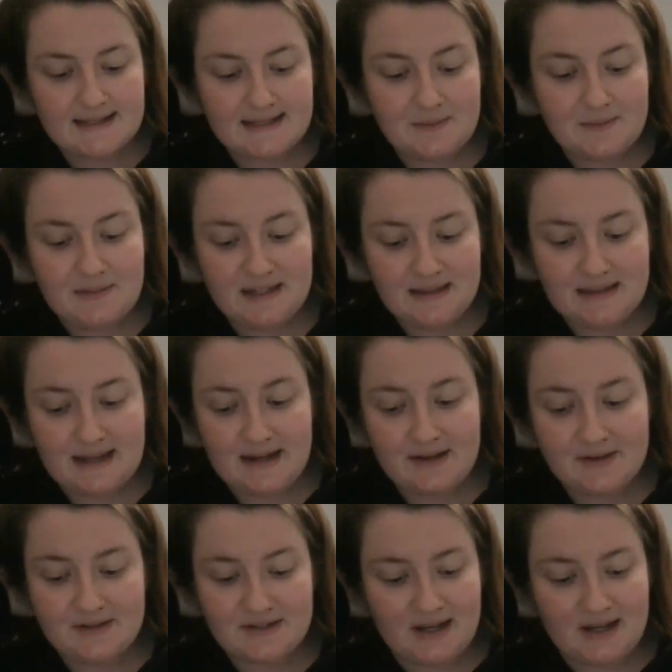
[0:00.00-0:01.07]
Sidman then
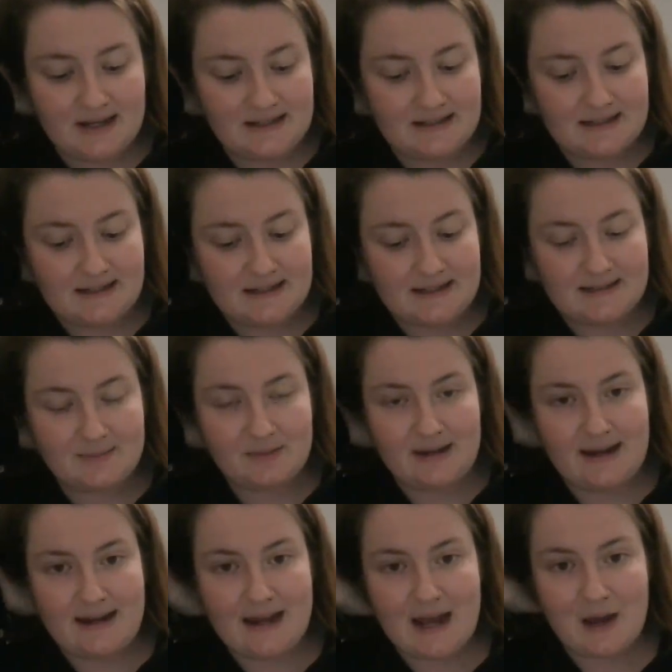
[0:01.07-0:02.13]
goes on to
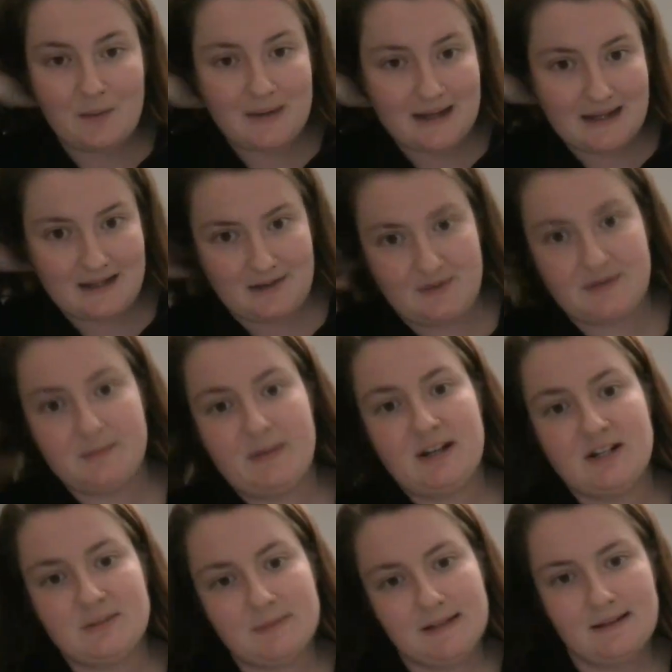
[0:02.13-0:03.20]
explain how we can use
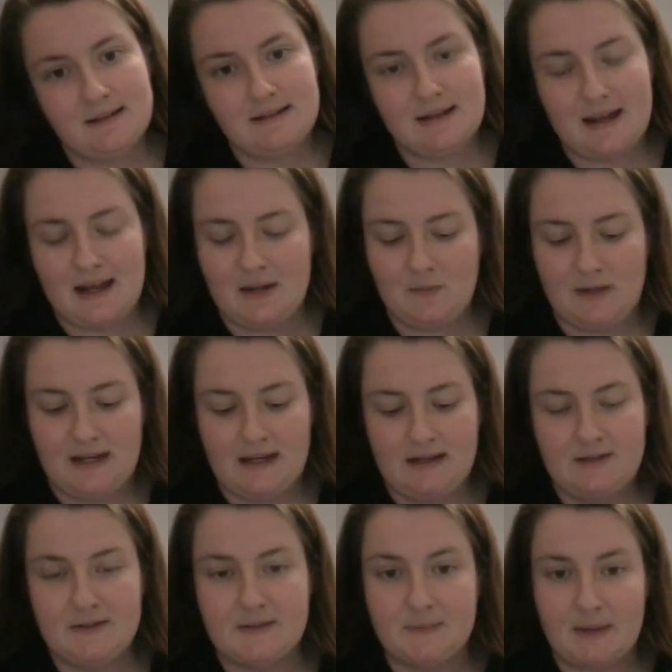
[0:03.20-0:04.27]
punishment, and we can
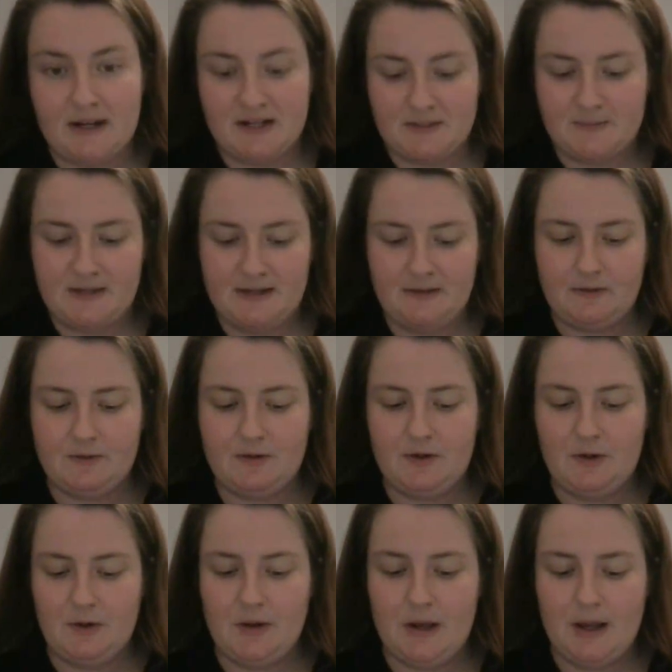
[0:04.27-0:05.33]
use punishment
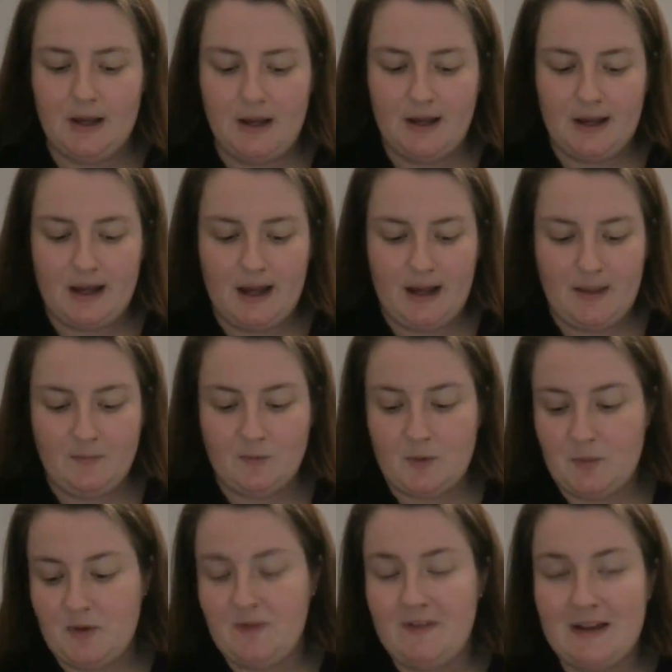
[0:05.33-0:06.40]
through
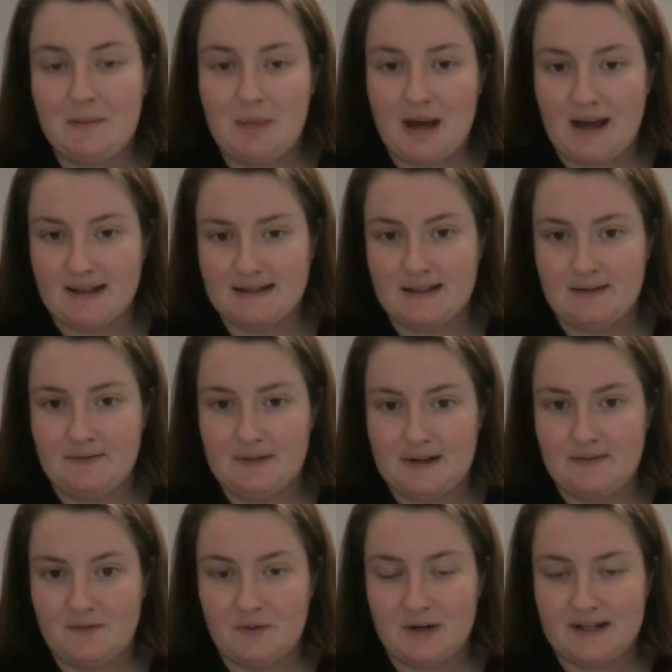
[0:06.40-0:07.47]
removing positive
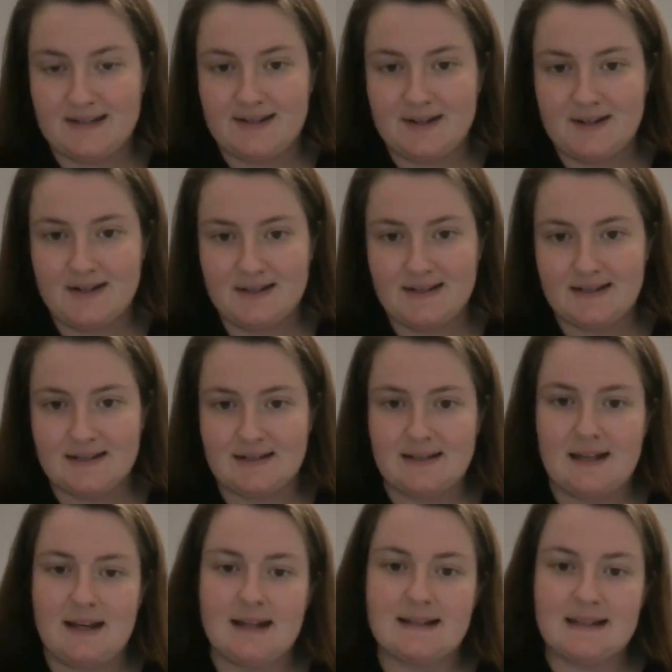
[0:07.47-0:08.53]
reinforcers.
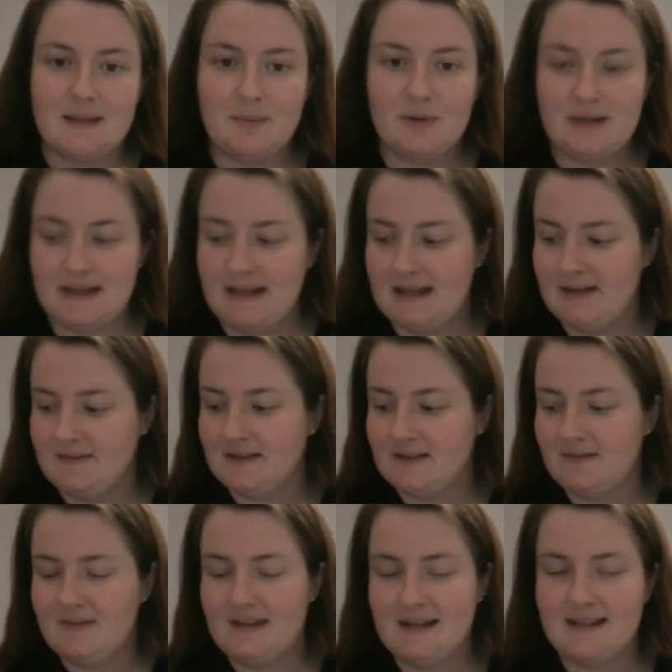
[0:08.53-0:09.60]
An example he gives
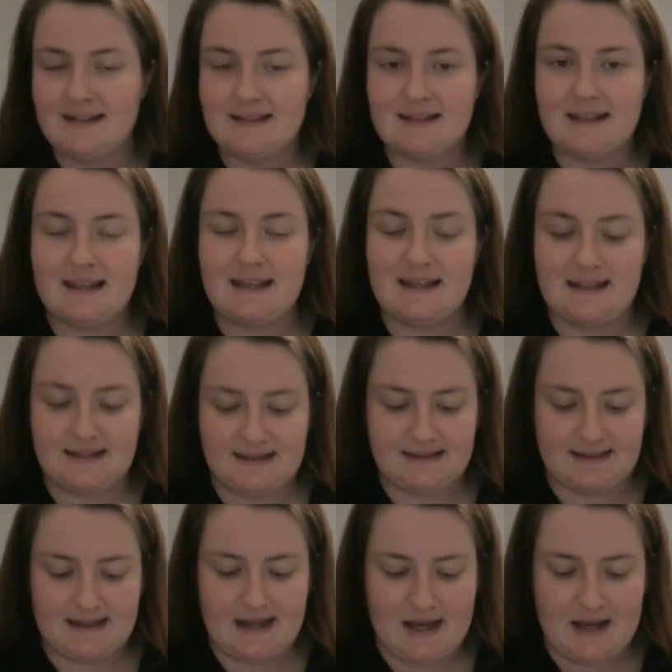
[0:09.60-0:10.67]
of this
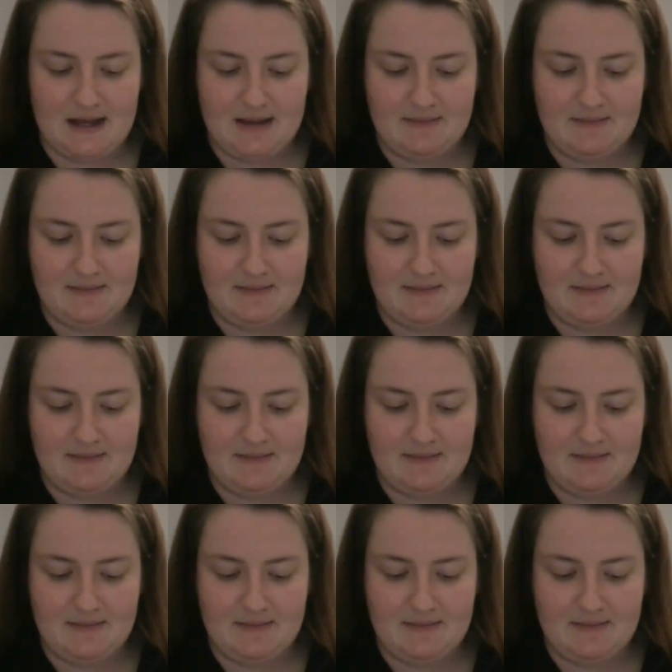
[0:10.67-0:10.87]
is